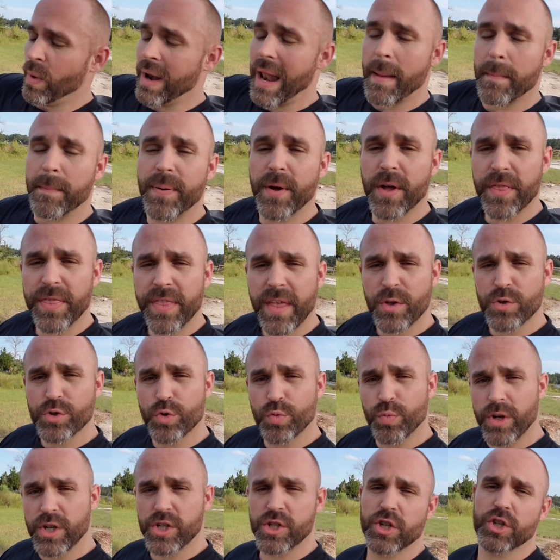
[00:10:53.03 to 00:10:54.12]
When I put those
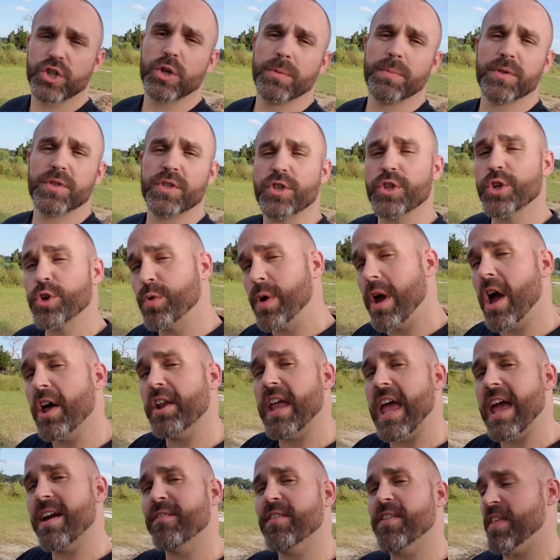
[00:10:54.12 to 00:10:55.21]
original tubers in the ground,
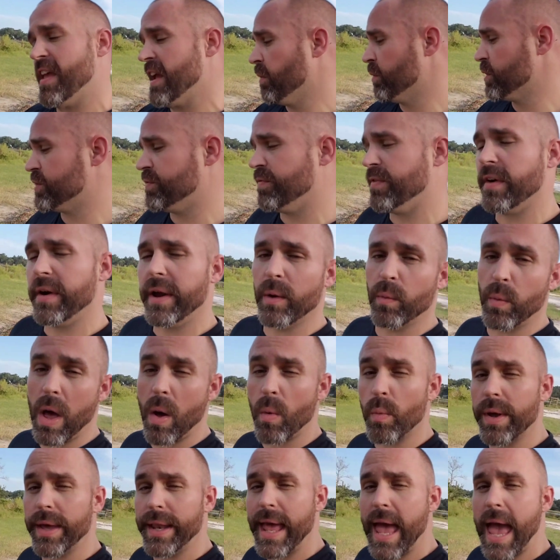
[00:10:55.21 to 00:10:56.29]
everything was very
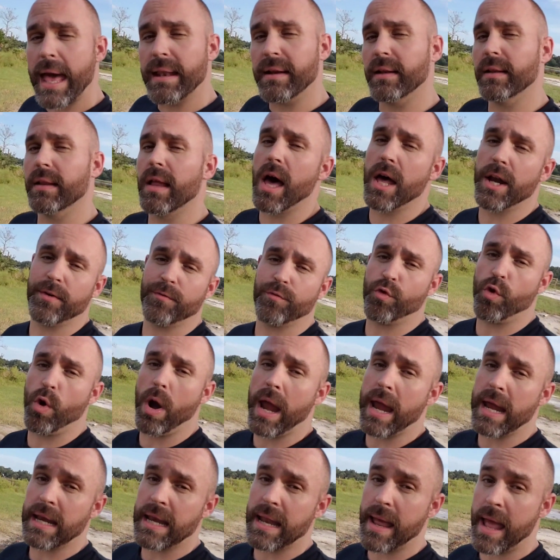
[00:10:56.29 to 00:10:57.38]
wet. We had had a lot of
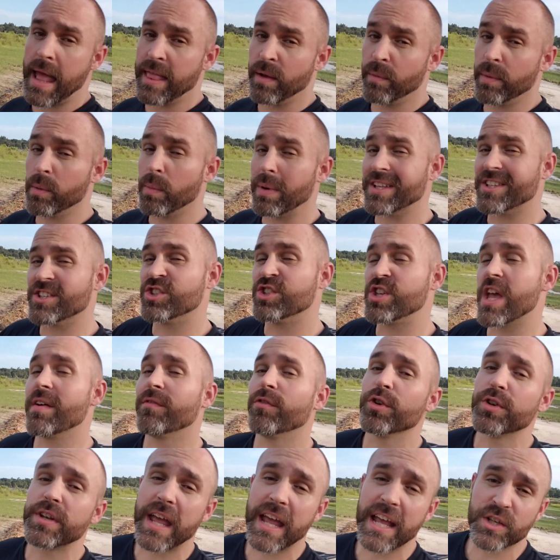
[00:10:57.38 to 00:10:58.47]
rain, and then we went
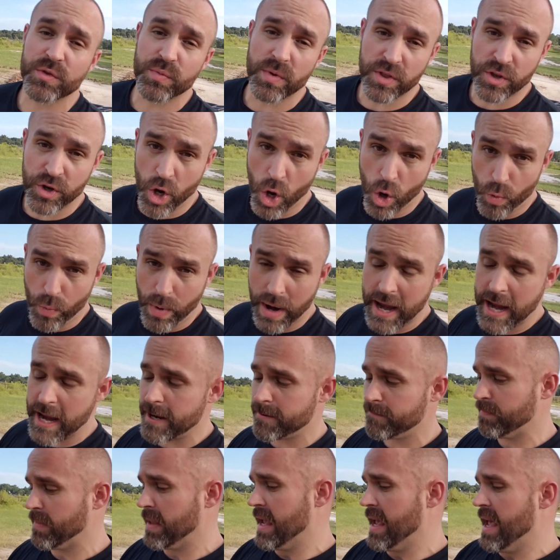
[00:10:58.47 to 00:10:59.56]
several days with no
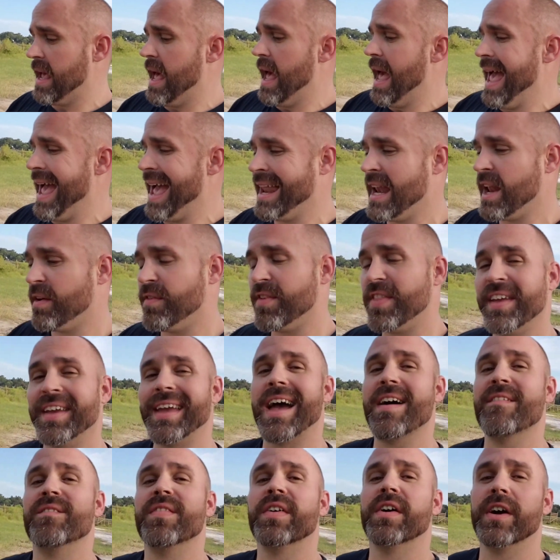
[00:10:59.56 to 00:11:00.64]
rain, and everything
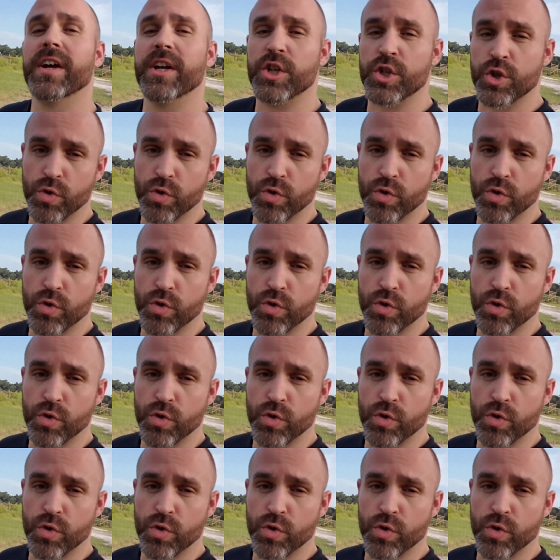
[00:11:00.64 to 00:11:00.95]
got very